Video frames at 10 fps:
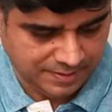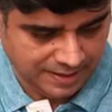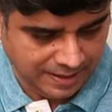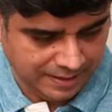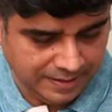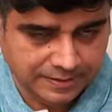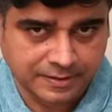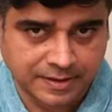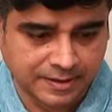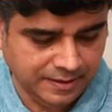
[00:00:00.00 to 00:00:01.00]
I
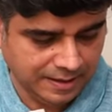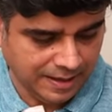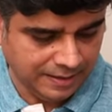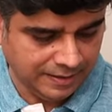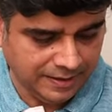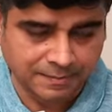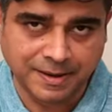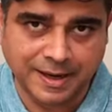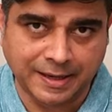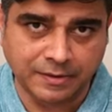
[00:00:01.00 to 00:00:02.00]
literally can't let my
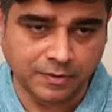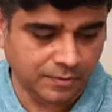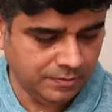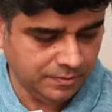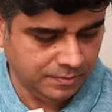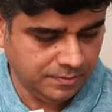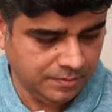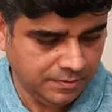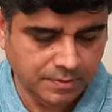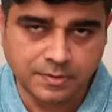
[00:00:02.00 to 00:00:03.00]
hand go.
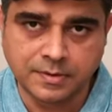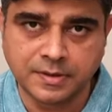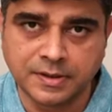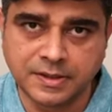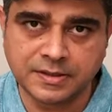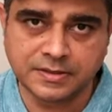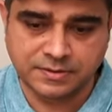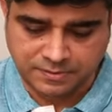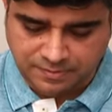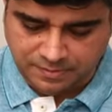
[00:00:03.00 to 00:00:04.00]
It's